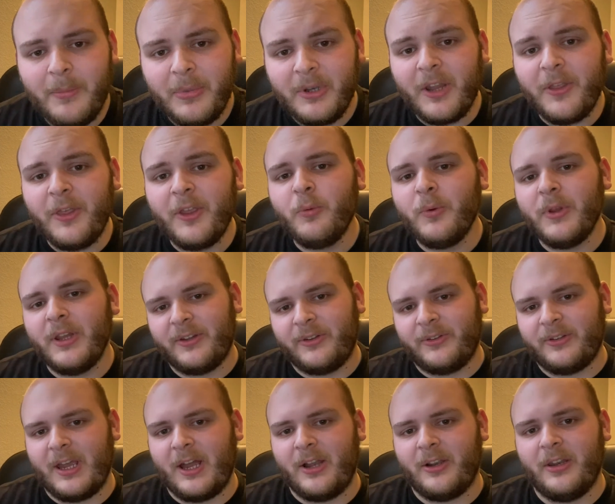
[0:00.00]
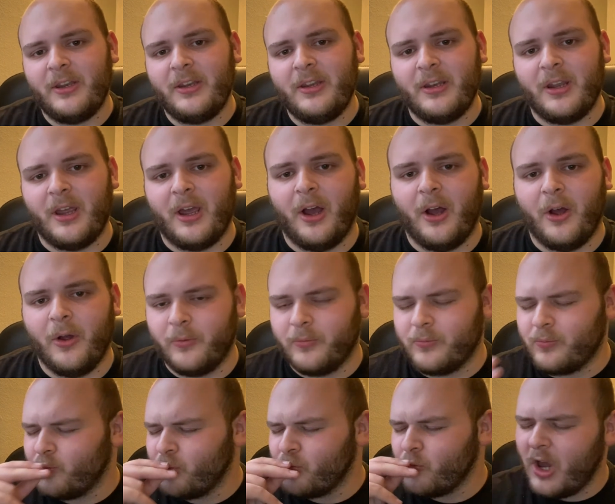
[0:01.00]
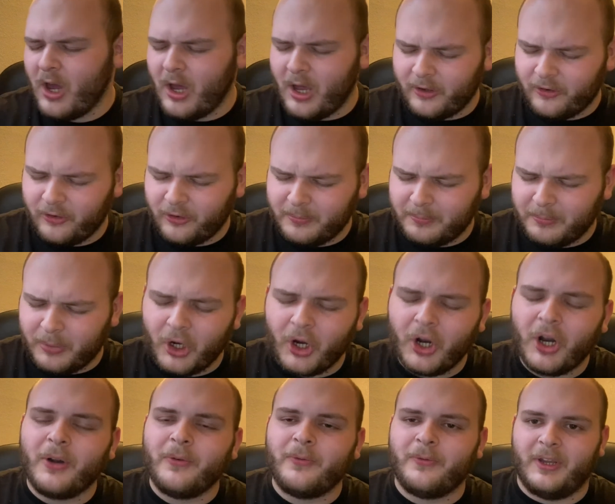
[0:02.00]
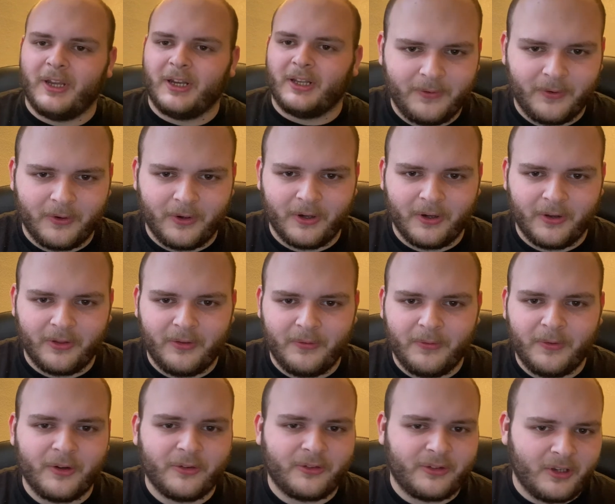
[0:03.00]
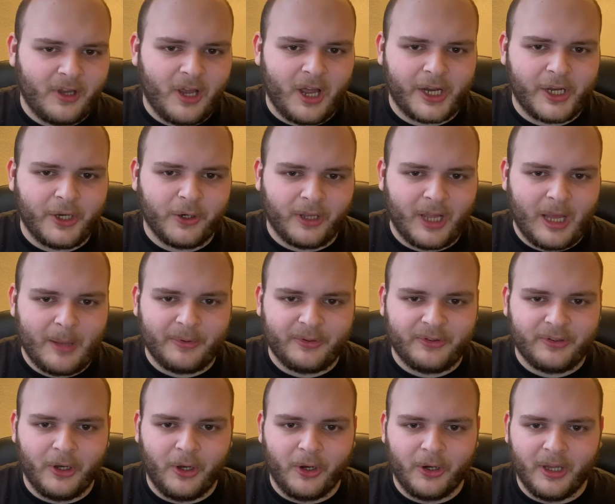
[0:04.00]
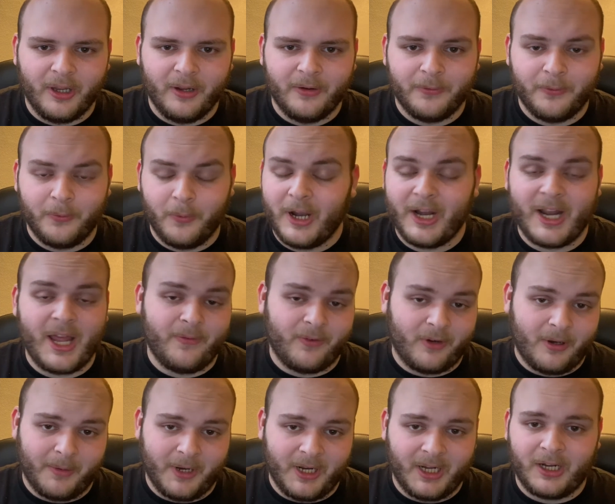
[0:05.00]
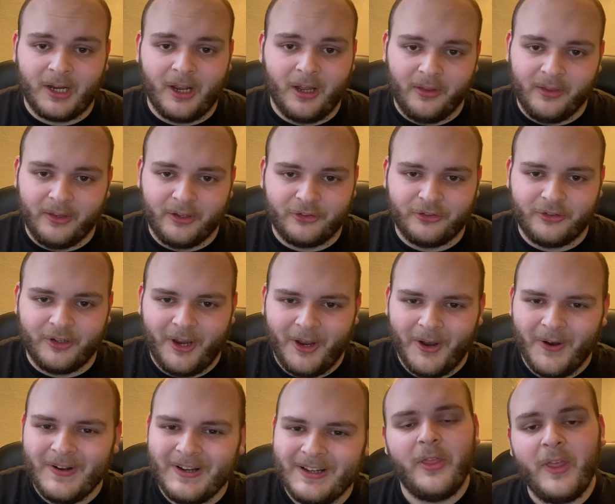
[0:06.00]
but nothing really sounded, just perfect for the first inaugural episode of whatever I'm gonna call this show.